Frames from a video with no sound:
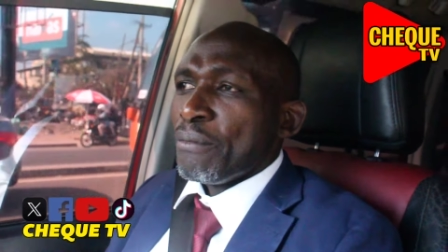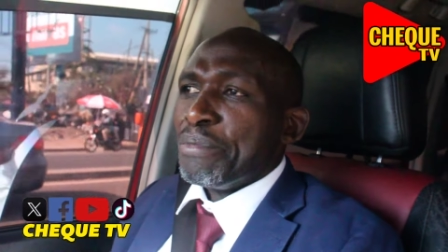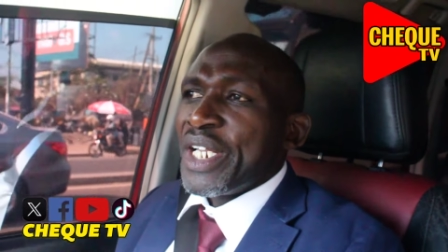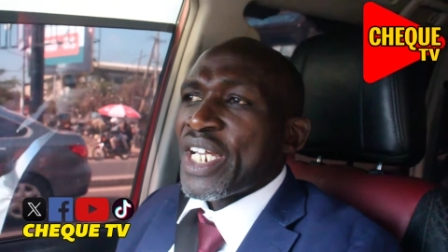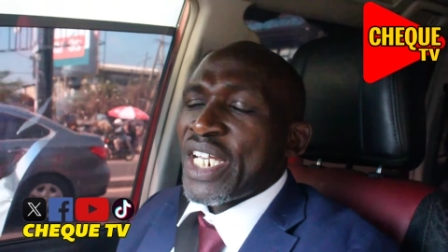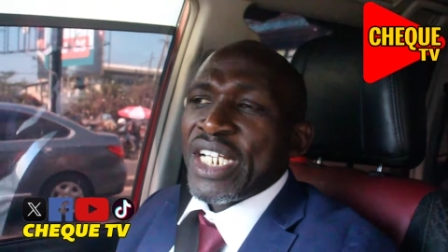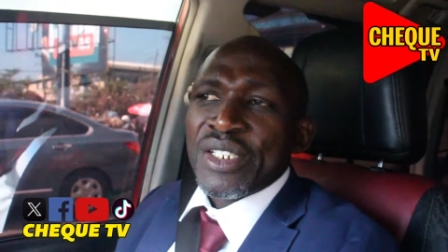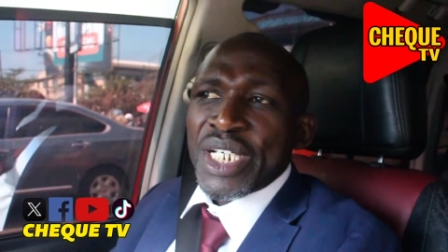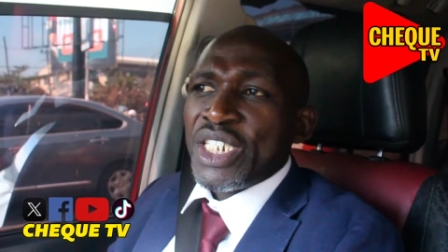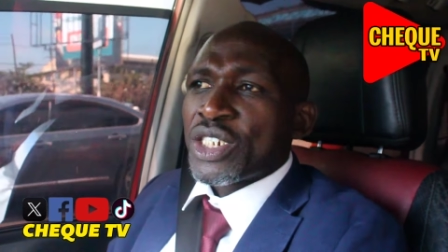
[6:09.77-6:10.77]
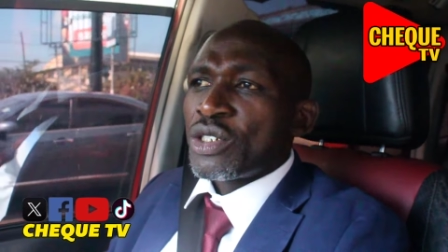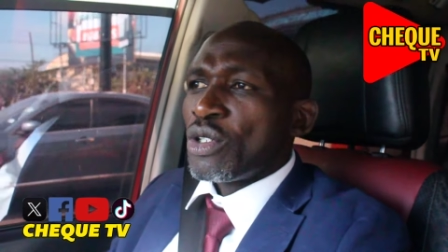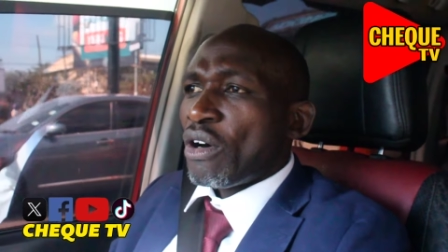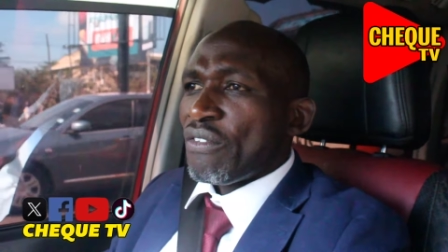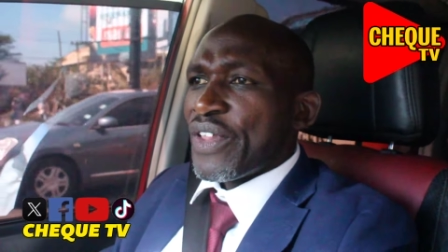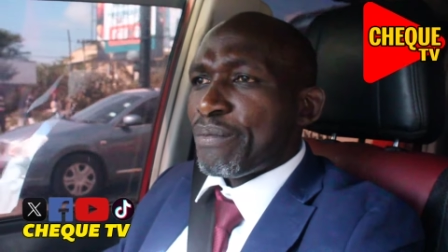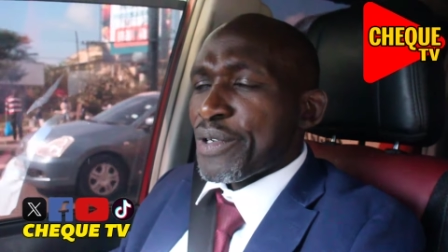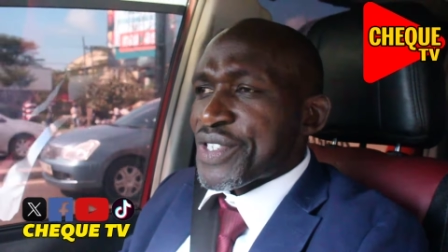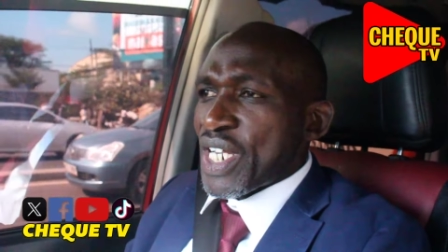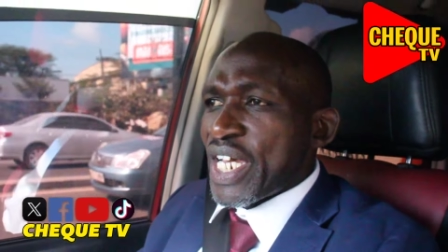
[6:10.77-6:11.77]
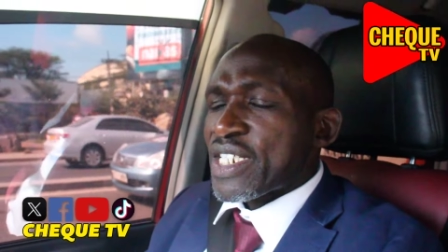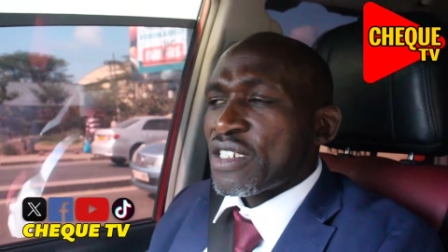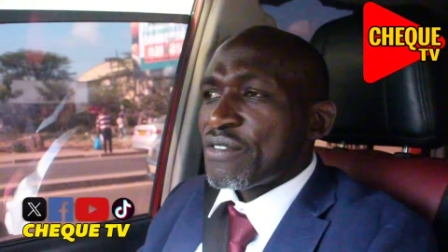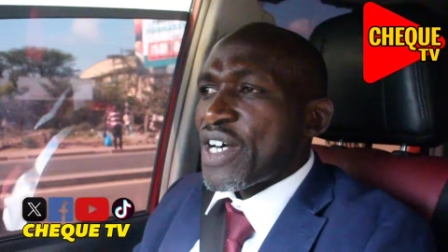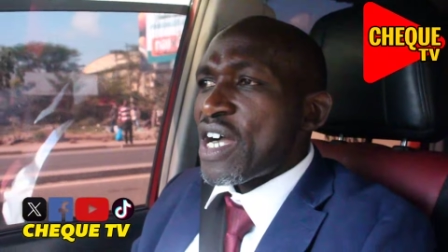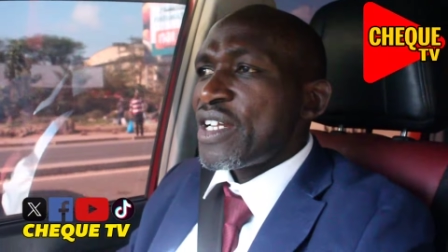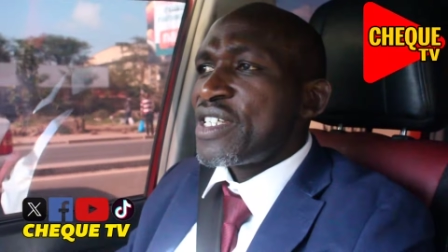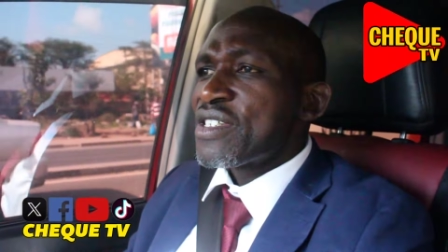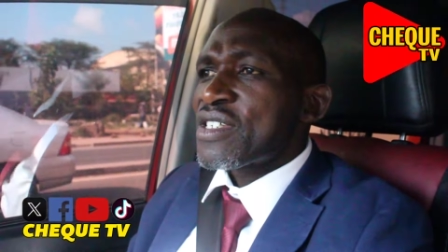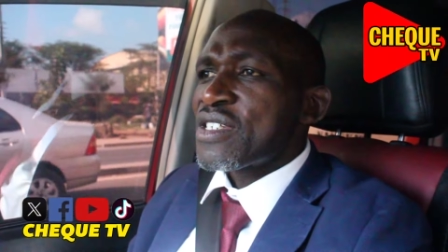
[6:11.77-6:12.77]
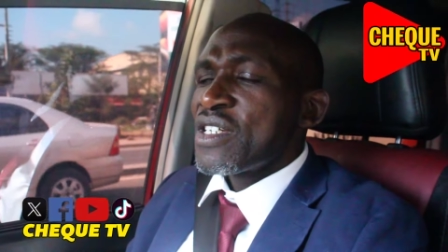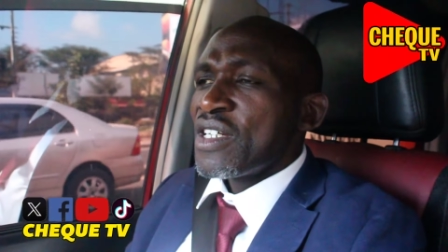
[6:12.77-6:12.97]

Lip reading: Bring in the issue of the post-election violence,